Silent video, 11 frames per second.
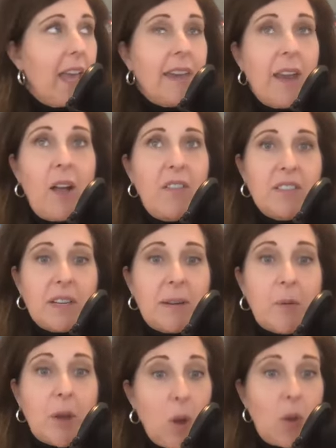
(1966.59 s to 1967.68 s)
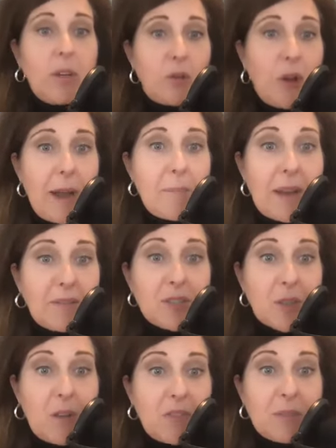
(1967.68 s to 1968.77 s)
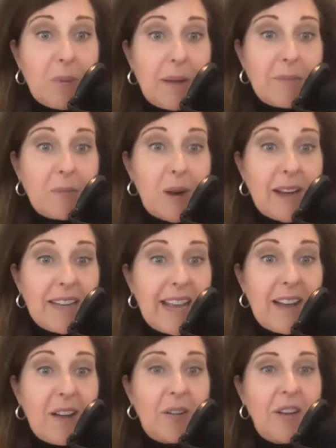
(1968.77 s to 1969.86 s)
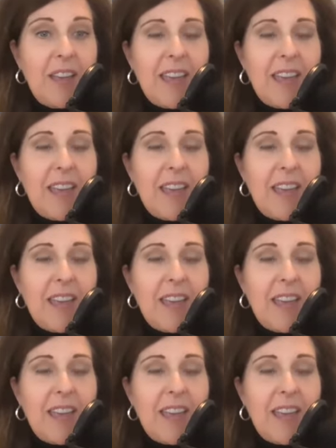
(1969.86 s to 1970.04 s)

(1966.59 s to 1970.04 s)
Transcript: And now all of a sudden I'm going, holy crap, I have to solve this problem right now.